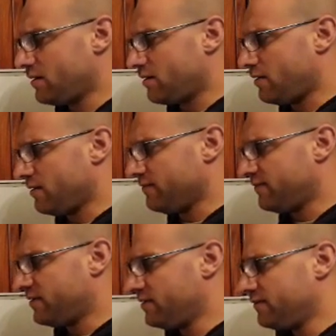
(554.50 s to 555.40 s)

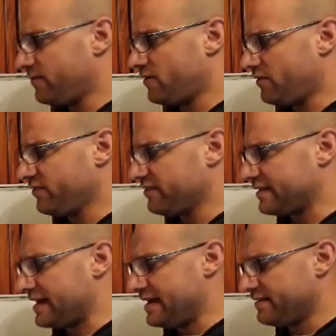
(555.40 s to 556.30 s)
of falls,
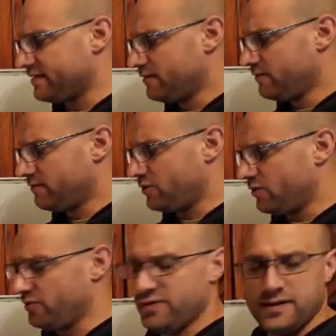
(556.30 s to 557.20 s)
slides,
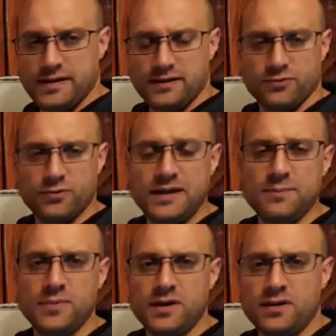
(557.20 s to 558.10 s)
flows, and creep,